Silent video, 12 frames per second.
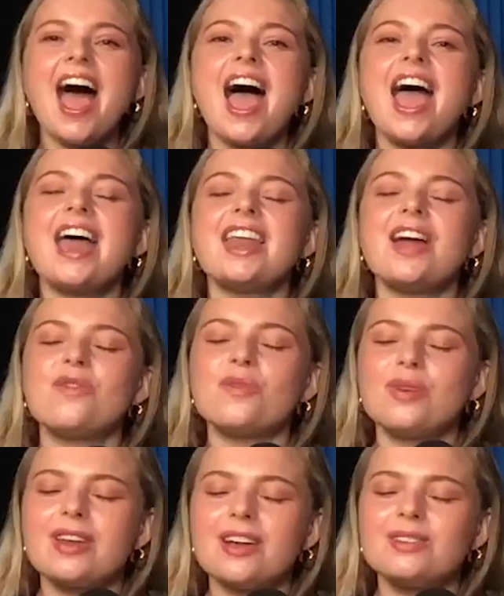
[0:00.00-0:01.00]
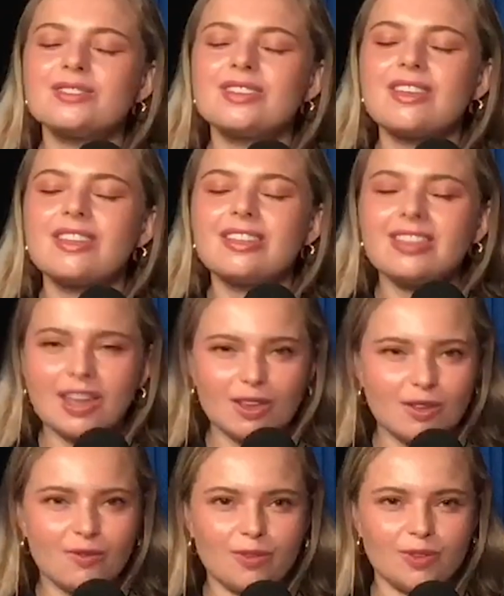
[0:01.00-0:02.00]
And everyone else,
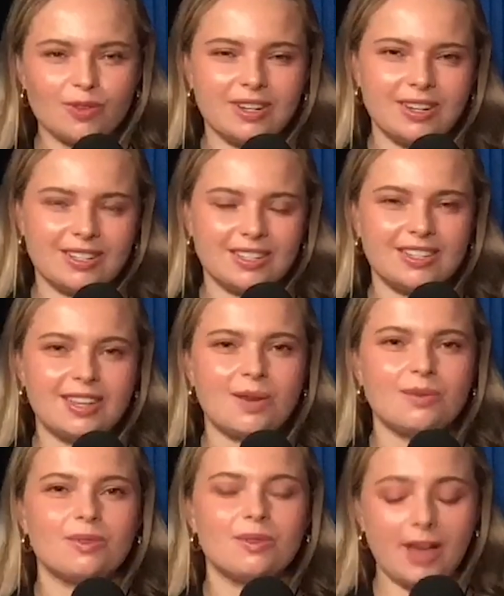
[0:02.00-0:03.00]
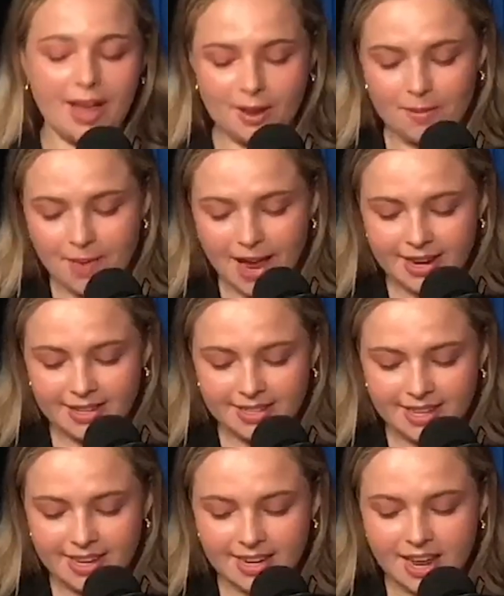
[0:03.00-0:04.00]
thank you for joining us today with Locala
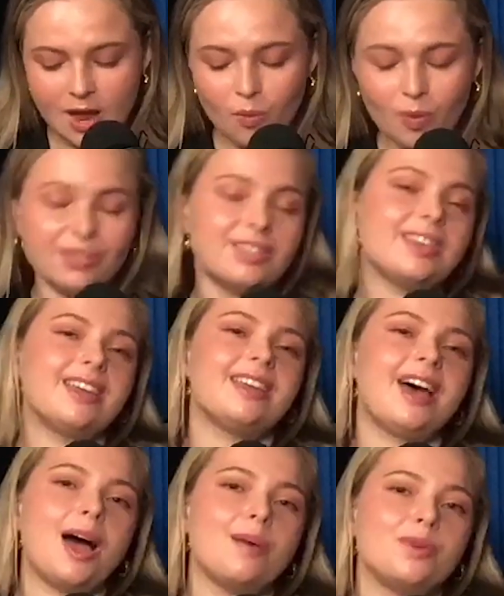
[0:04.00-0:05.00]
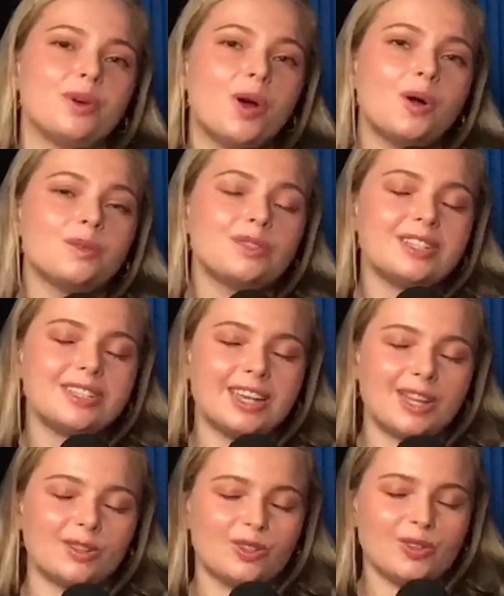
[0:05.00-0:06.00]
Magazine. Once again, I'm your host,
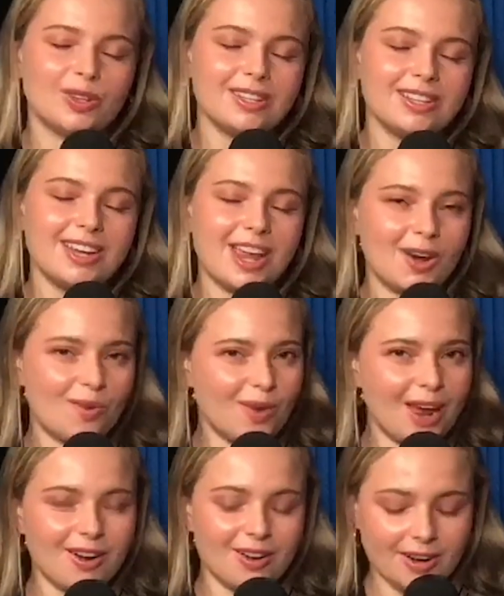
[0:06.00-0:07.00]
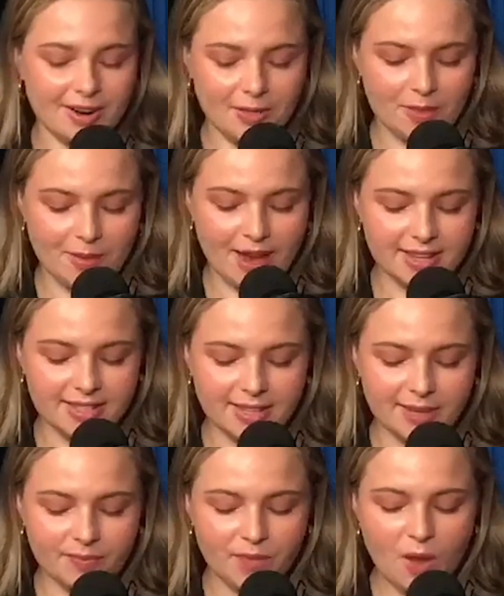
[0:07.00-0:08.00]
Taylor Strickland, and a writer here at the
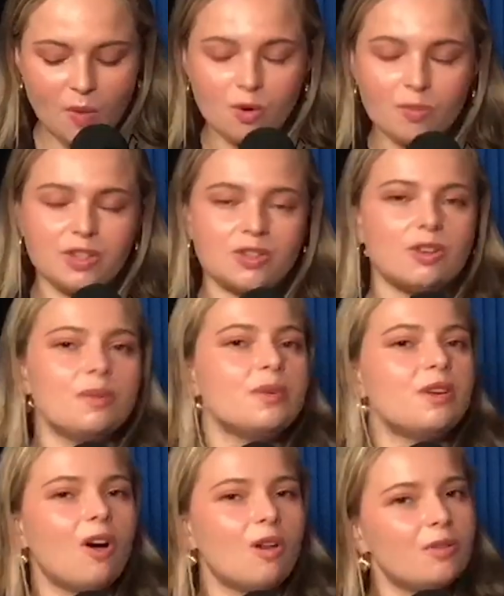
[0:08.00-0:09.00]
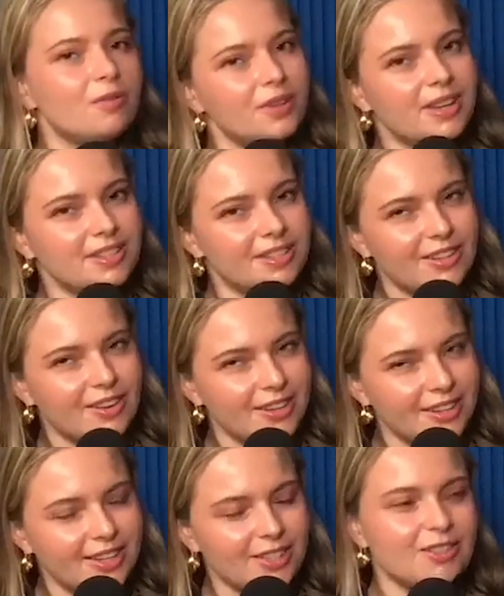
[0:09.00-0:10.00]
magazine. We'll be sure to put all of the
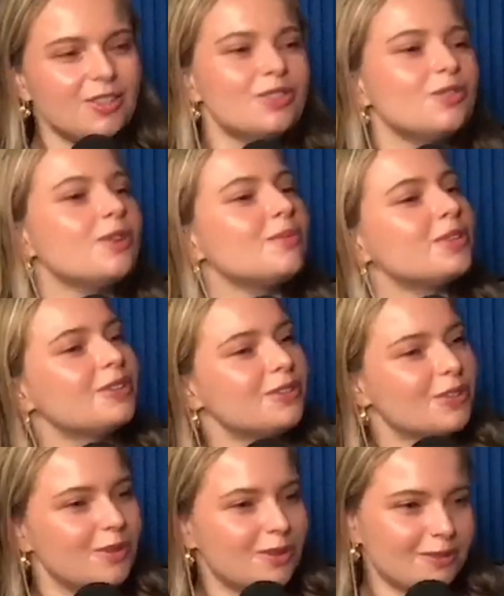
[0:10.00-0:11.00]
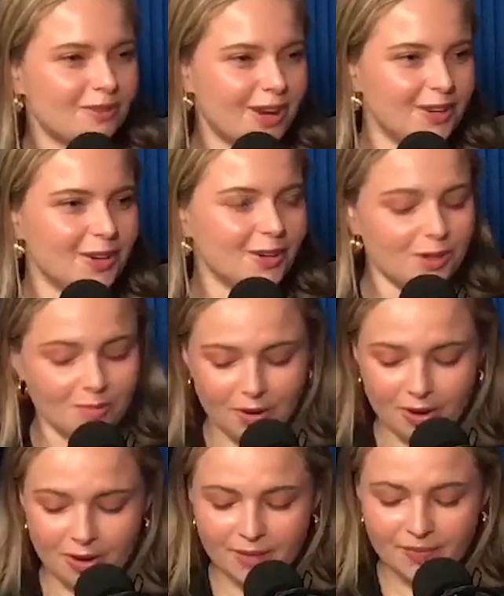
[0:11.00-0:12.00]
necessary links in the description so you can find Dr.
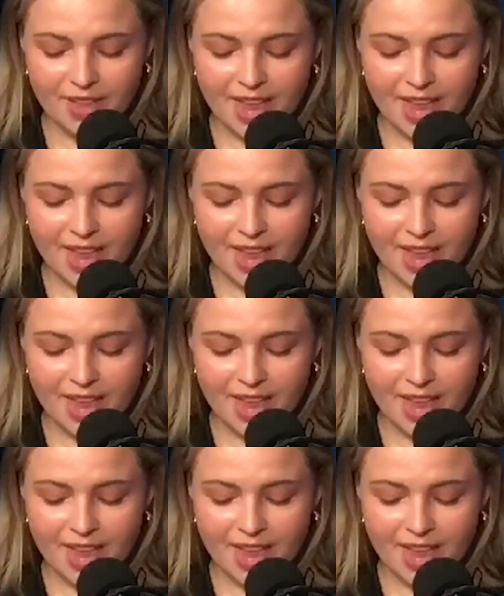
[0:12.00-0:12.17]
Brooke.